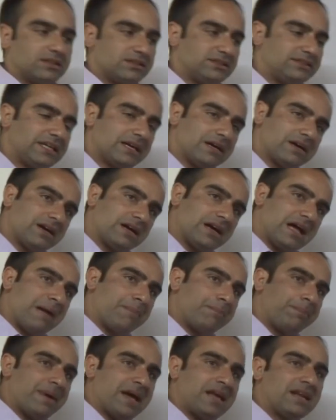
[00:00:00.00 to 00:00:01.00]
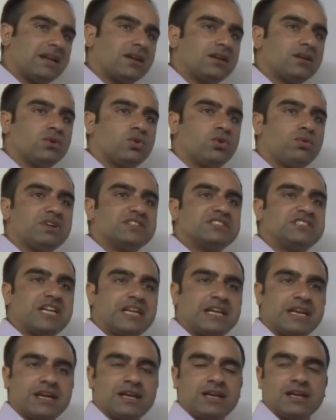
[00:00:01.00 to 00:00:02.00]
The emperor who was
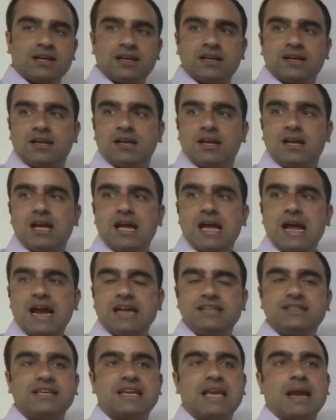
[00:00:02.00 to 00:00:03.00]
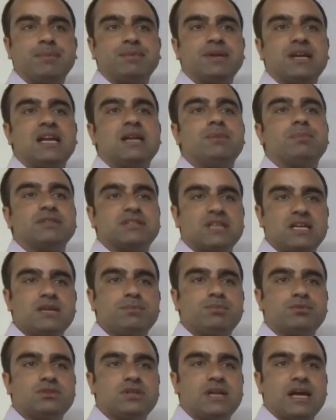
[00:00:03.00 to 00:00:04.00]
sitting at the capital at
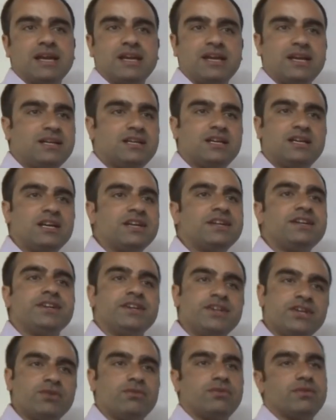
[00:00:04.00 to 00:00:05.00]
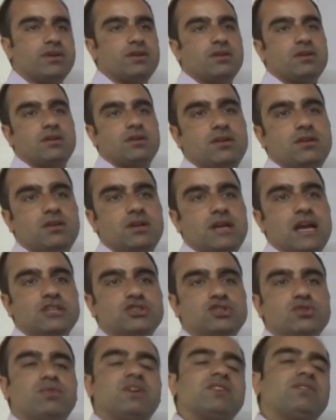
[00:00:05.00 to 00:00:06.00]
Pataliputra, he didn't knew as
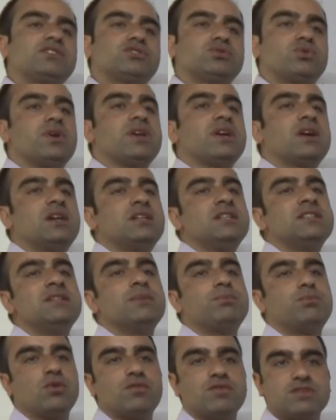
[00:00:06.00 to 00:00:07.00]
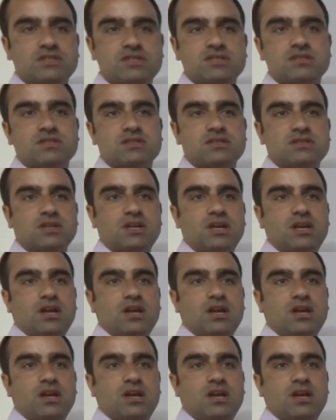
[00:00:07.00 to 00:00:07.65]
to what was going on in the provinces,